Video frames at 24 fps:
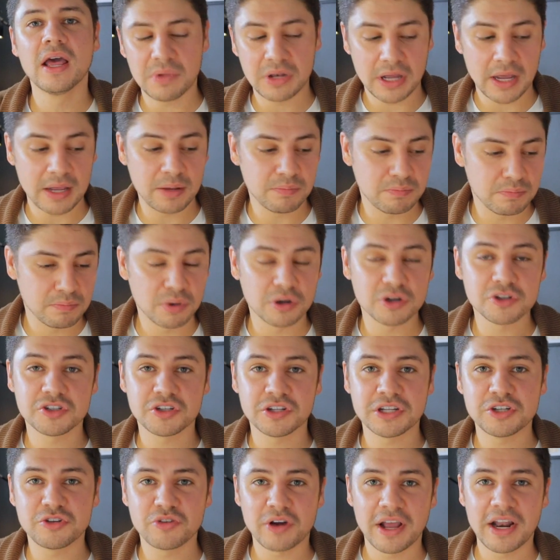and I
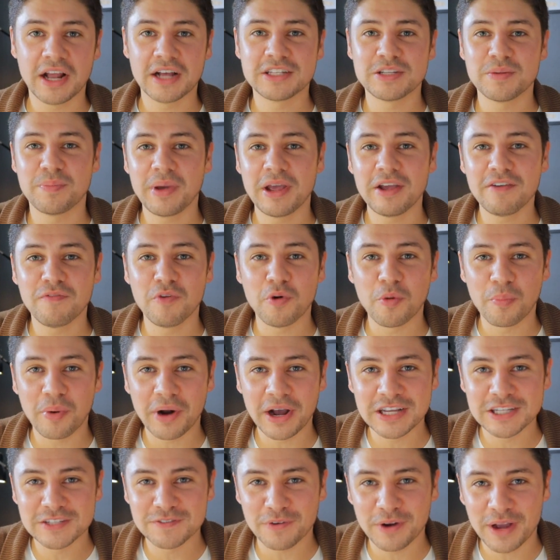personally try not to pay full
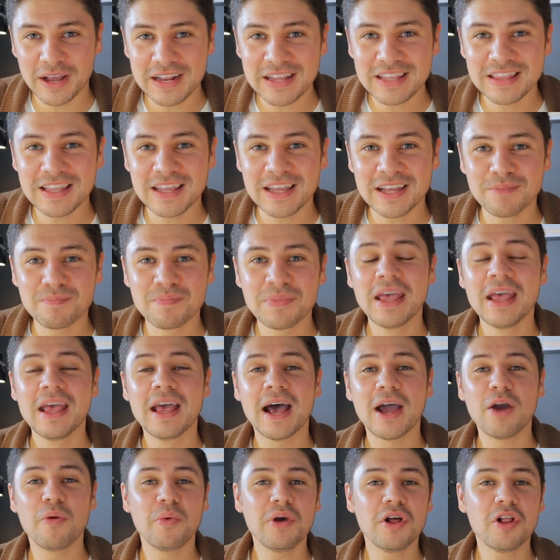price for anything,
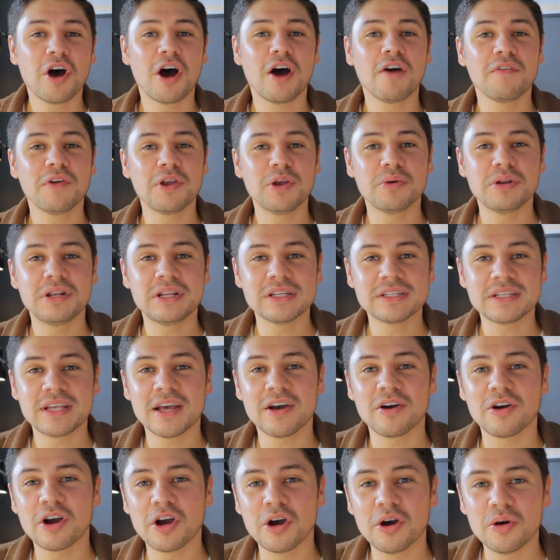I will offer you a
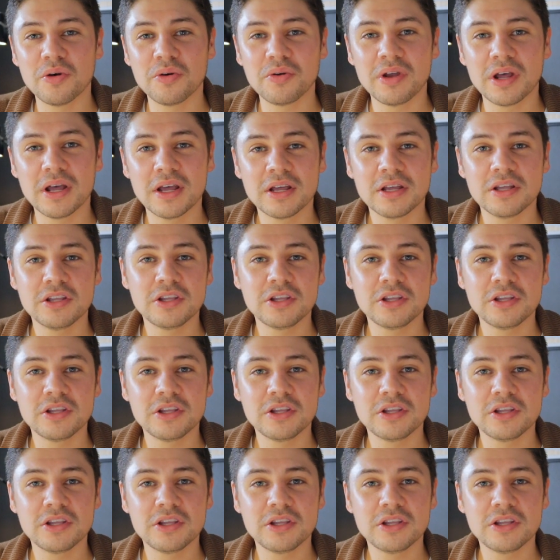discount code.